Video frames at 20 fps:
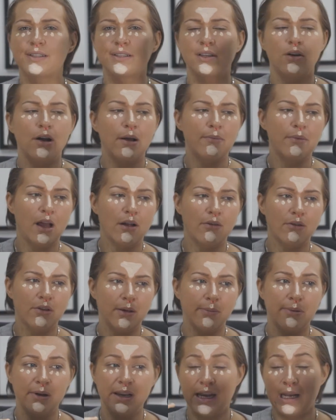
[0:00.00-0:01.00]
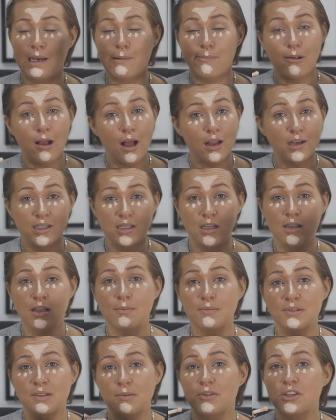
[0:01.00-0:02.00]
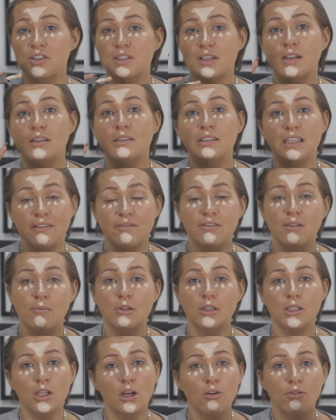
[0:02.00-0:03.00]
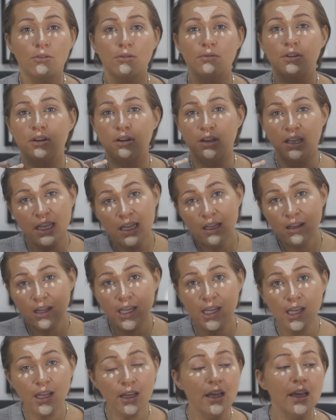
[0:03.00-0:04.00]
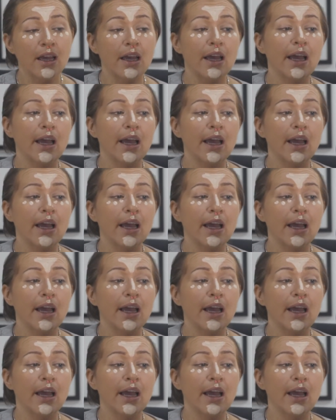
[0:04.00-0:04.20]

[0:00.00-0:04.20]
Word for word: so I'm not really putting any product on them, so I'm just gonna leave them alone. They're healing.